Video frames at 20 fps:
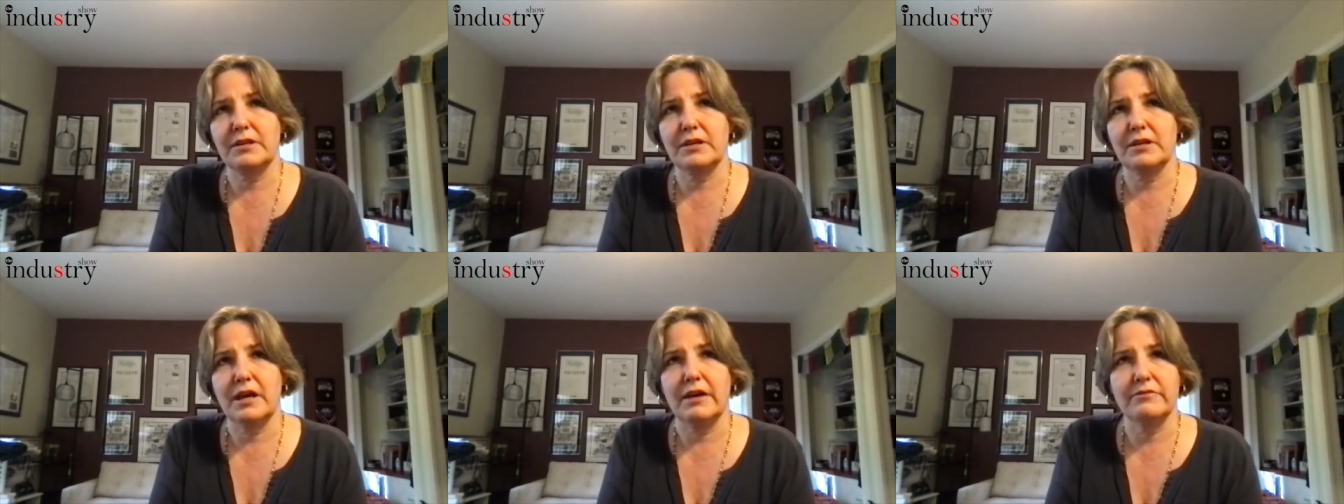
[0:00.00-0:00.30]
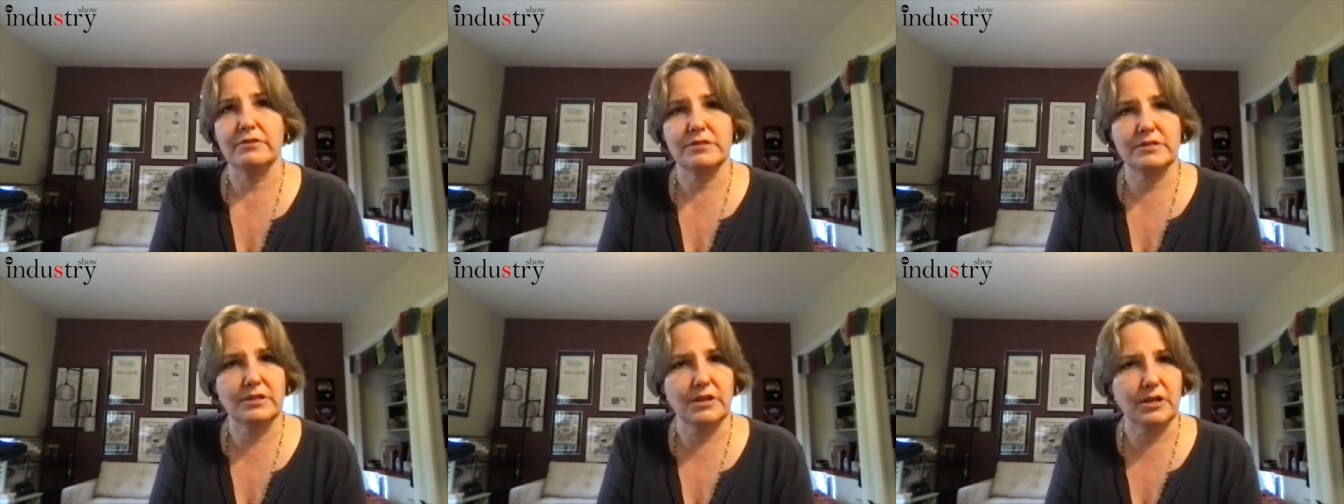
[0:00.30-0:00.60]

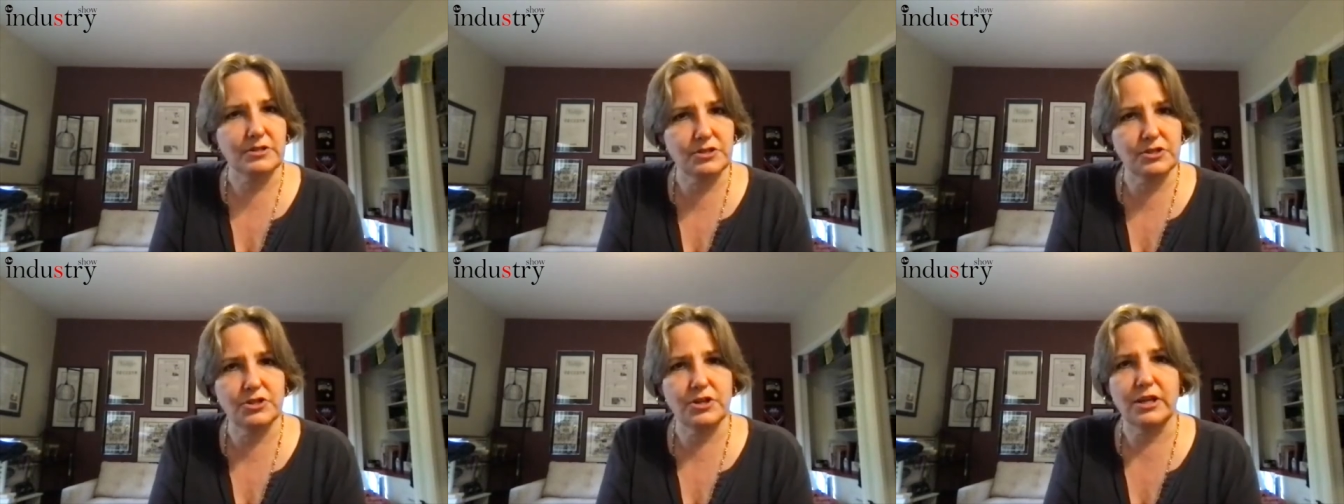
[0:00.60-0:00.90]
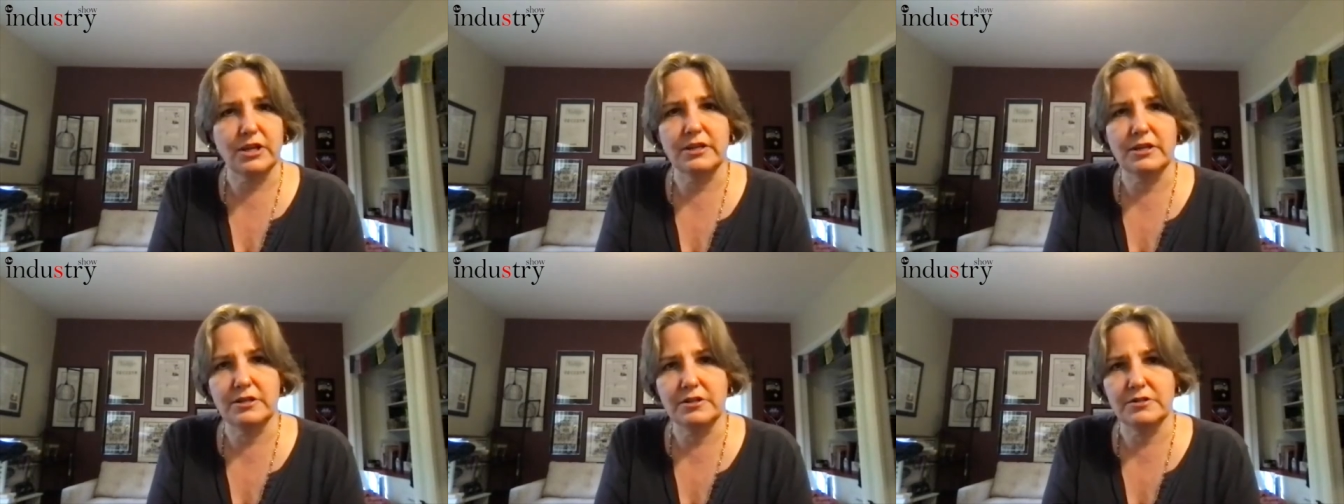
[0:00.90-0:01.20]
obviously
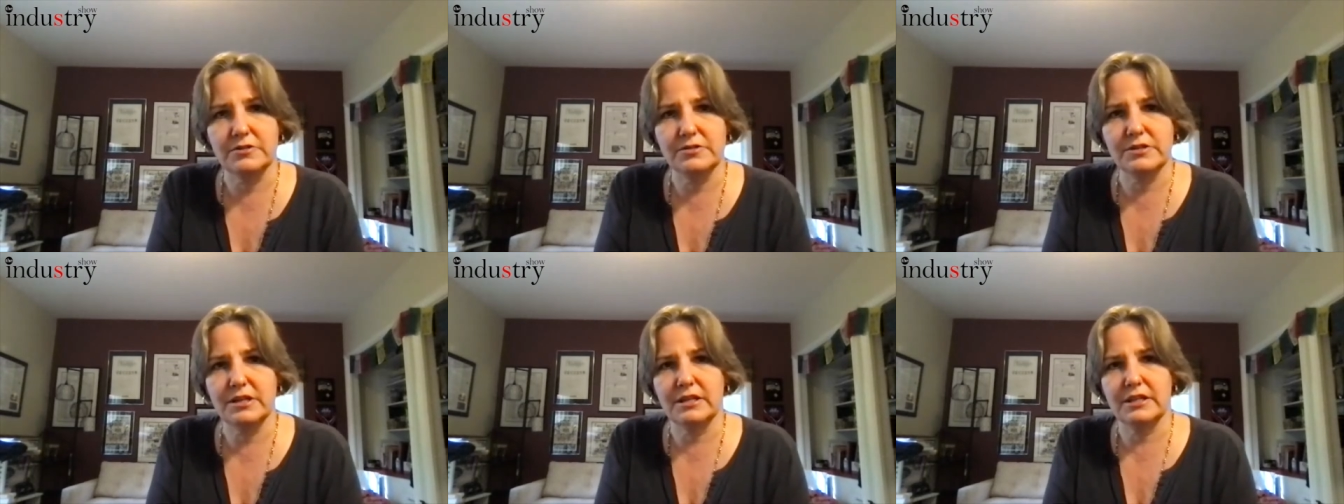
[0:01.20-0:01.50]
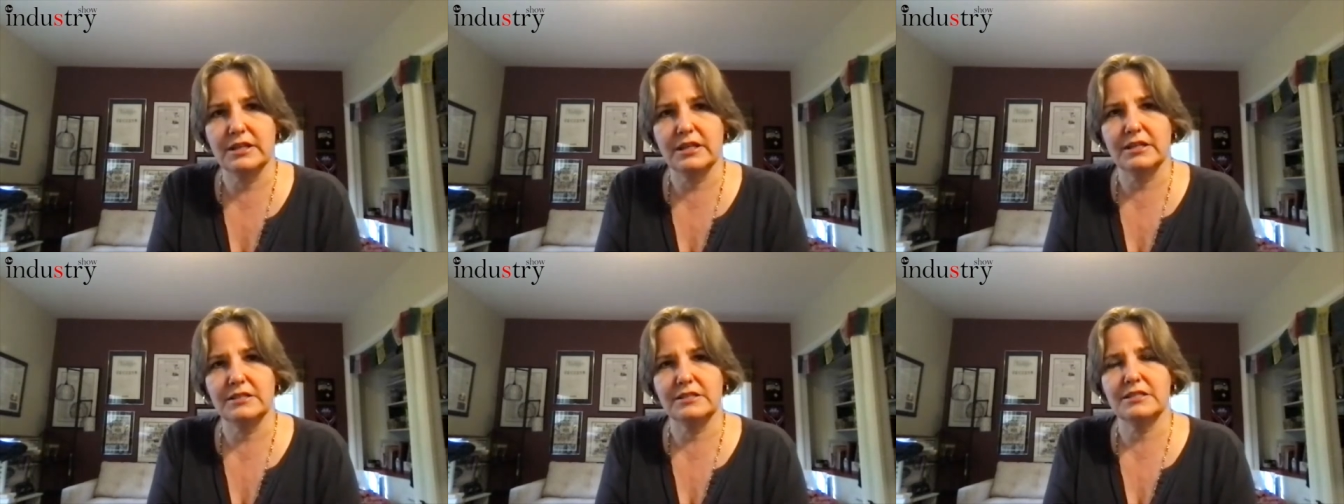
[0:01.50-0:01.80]
Australia, New
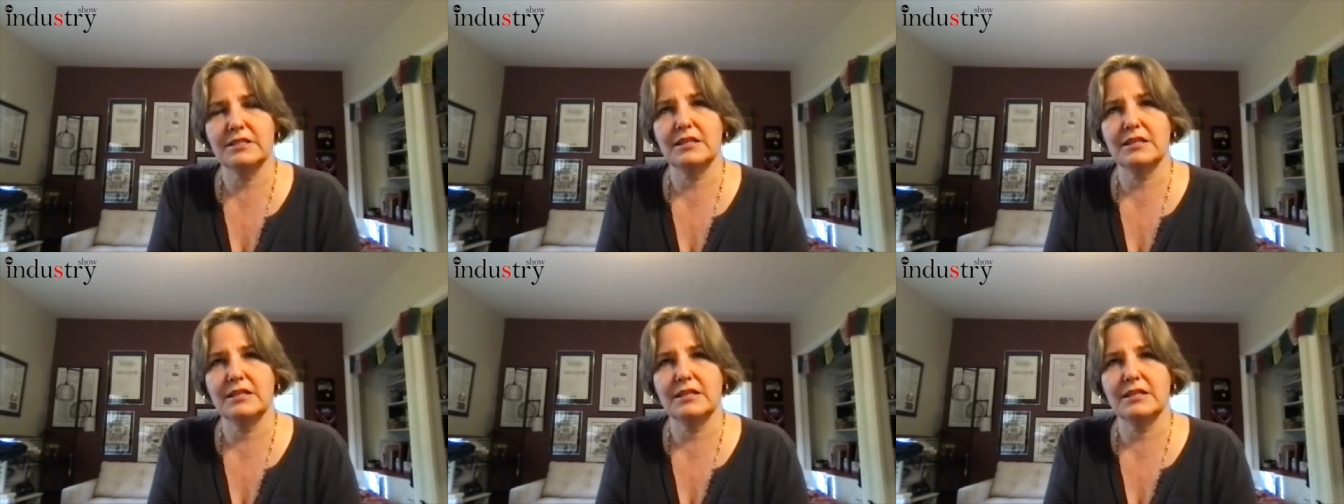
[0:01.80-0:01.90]
Zealand.